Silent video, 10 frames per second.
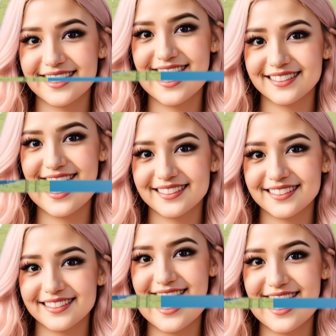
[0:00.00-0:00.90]
what both
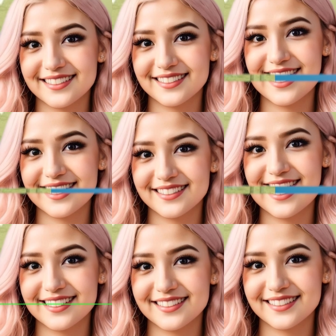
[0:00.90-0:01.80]
pools and
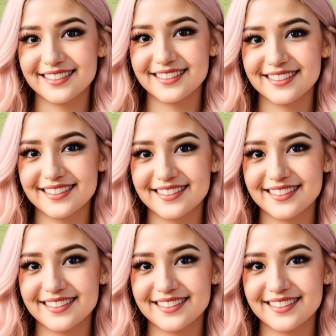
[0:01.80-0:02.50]
trampolines look like.